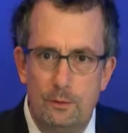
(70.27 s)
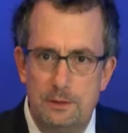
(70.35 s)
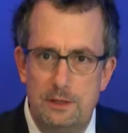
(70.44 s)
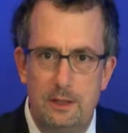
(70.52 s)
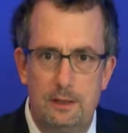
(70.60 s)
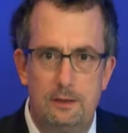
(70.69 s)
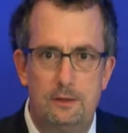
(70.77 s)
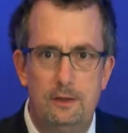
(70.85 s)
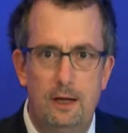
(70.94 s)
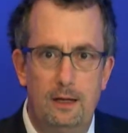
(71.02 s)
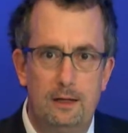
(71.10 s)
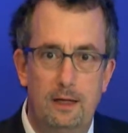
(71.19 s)
it was a
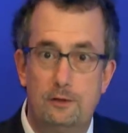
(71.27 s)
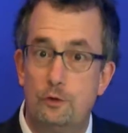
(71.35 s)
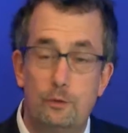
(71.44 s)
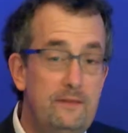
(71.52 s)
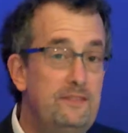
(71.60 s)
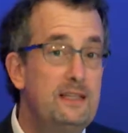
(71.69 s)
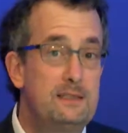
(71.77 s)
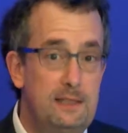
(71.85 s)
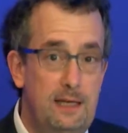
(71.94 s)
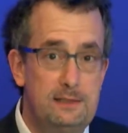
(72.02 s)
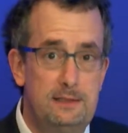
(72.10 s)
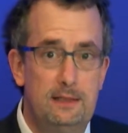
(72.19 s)
terrific
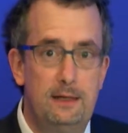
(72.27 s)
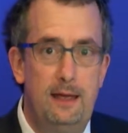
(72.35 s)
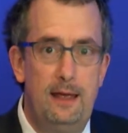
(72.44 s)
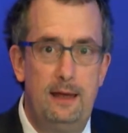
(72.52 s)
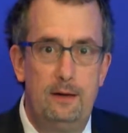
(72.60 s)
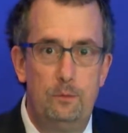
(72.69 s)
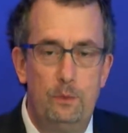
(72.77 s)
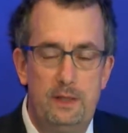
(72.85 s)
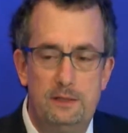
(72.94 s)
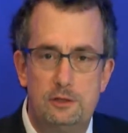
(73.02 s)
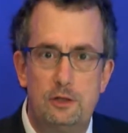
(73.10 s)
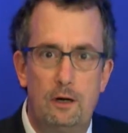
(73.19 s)
session, and
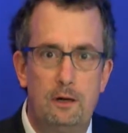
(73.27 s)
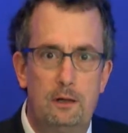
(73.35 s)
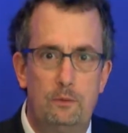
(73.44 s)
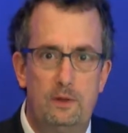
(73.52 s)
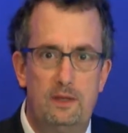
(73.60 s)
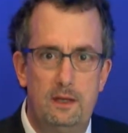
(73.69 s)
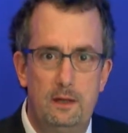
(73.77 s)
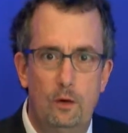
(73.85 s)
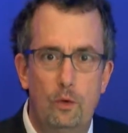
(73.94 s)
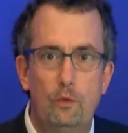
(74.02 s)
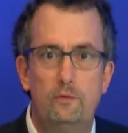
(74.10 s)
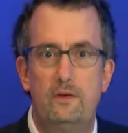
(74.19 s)
we started with an
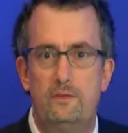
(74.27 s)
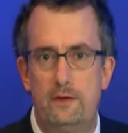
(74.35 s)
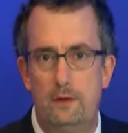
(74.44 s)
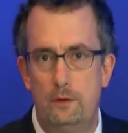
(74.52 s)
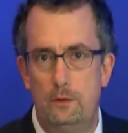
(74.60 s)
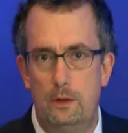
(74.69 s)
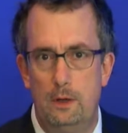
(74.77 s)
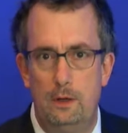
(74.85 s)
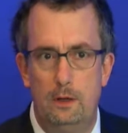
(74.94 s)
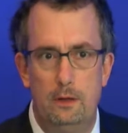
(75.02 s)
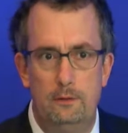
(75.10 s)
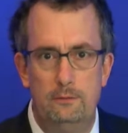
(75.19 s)
overview
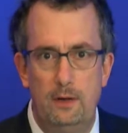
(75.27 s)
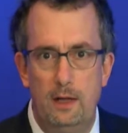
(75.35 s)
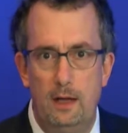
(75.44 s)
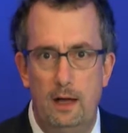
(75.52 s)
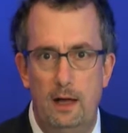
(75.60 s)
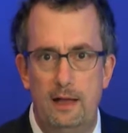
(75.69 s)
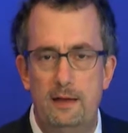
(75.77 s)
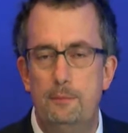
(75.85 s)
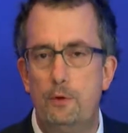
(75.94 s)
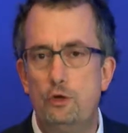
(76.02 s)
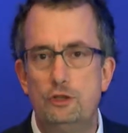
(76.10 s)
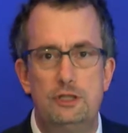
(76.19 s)
of
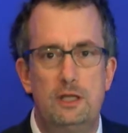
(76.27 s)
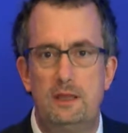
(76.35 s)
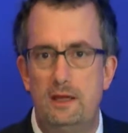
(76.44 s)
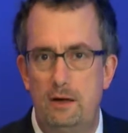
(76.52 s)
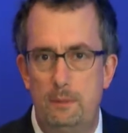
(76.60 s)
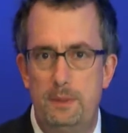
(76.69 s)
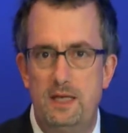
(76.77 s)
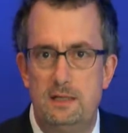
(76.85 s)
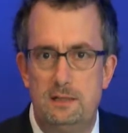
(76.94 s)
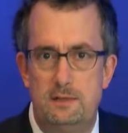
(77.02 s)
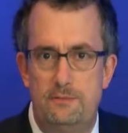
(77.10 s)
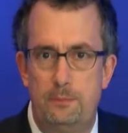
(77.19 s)
emerging
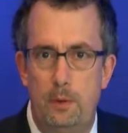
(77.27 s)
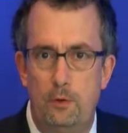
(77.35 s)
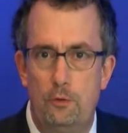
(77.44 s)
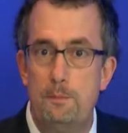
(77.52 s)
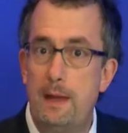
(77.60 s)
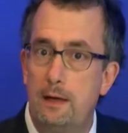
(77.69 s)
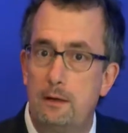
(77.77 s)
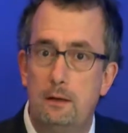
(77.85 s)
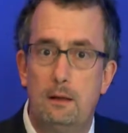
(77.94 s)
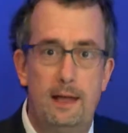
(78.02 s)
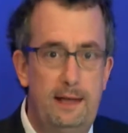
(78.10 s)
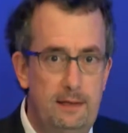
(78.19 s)
therapies, both
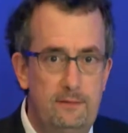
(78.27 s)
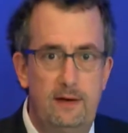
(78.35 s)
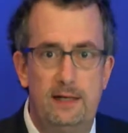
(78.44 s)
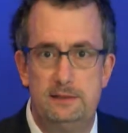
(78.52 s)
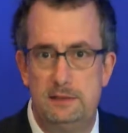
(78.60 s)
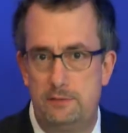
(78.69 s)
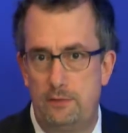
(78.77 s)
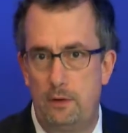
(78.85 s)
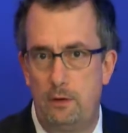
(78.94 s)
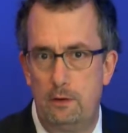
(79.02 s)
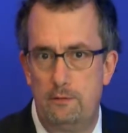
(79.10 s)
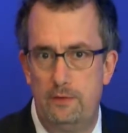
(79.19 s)
medical and devices for
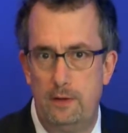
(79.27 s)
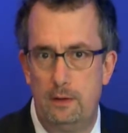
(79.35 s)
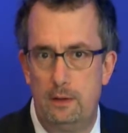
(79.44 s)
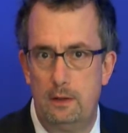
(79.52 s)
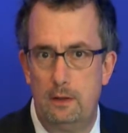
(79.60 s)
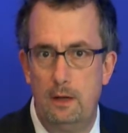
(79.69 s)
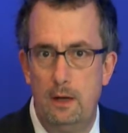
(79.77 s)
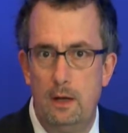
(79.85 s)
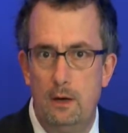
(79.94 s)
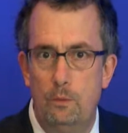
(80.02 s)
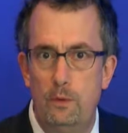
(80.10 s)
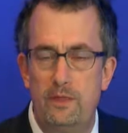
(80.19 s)
heart failure,
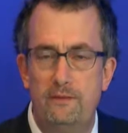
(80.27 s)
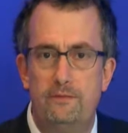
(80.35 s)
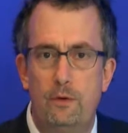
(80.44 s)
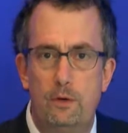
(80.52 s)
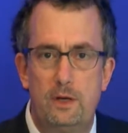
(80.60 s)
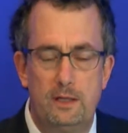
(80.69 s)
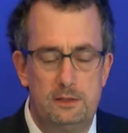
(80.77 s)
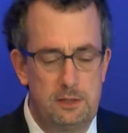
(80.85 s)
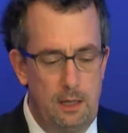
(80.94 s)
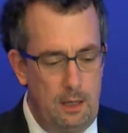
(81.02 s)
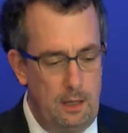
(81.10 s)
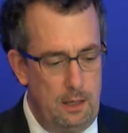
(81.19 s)
with a focus
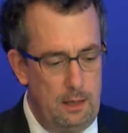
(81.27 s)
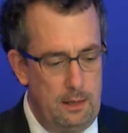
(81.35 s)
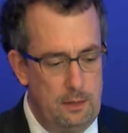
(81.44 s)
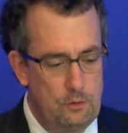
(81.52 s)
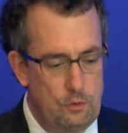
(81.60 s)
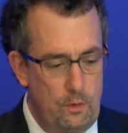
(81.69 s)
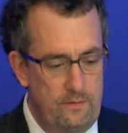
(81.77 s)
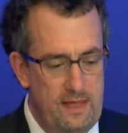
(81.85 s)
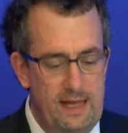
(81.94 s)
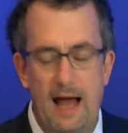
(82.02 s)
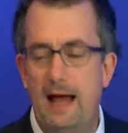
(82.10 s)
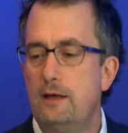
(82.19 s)
on sort of the
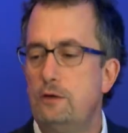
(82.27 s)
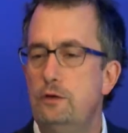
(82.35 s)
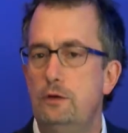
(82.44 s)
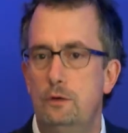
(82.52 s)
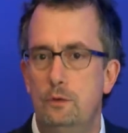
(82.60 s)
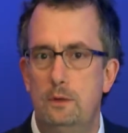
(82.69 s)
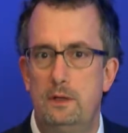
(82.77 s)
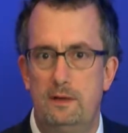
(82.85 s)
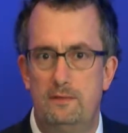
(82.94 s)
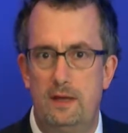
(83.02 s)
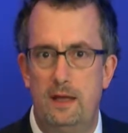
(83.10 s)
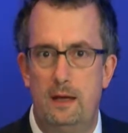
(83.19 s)
continuity
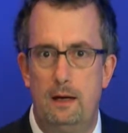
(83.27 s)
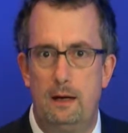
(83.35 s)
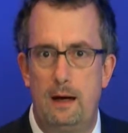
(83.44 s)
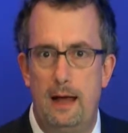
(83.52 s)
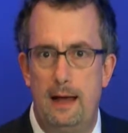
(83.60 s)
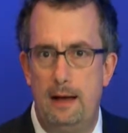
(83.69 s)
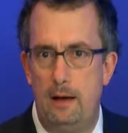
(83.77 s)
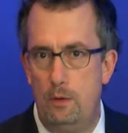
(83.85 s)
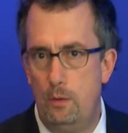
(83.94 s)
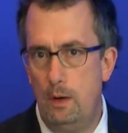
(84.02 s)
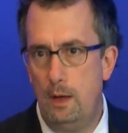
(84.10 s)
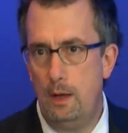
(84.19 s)
of care, how